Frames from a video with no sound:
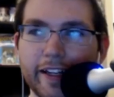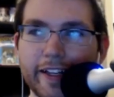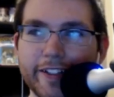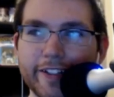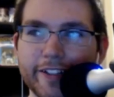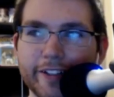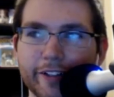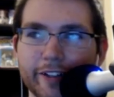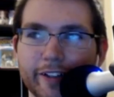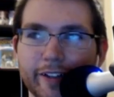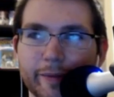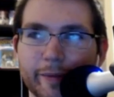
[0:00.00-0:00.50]
and
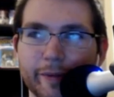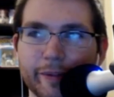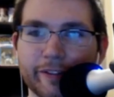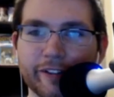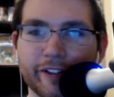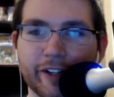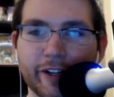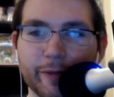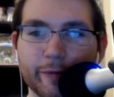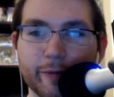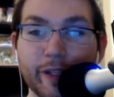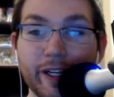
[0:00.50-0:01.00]
don't get me
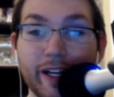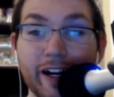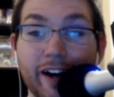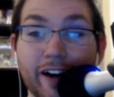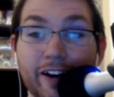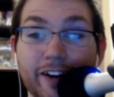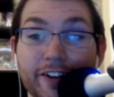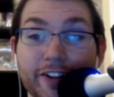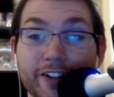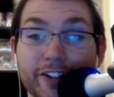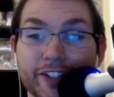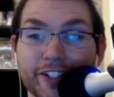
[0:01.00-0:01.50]
wrong, we
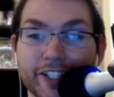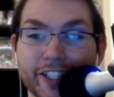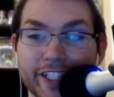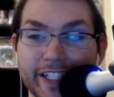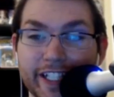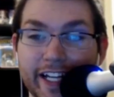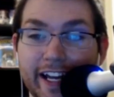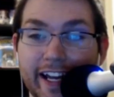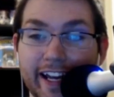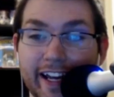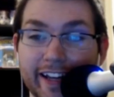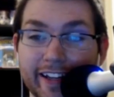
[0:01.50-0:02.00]

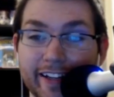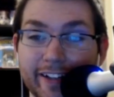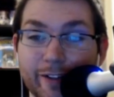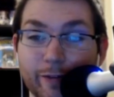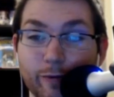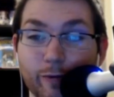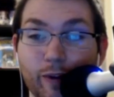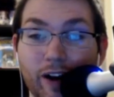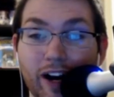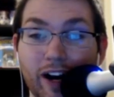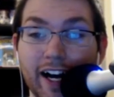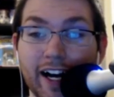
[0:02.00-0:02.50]
understand
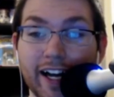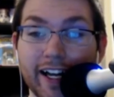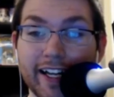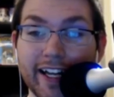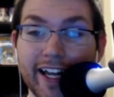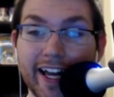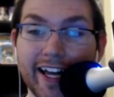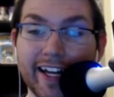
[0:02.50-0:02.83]
why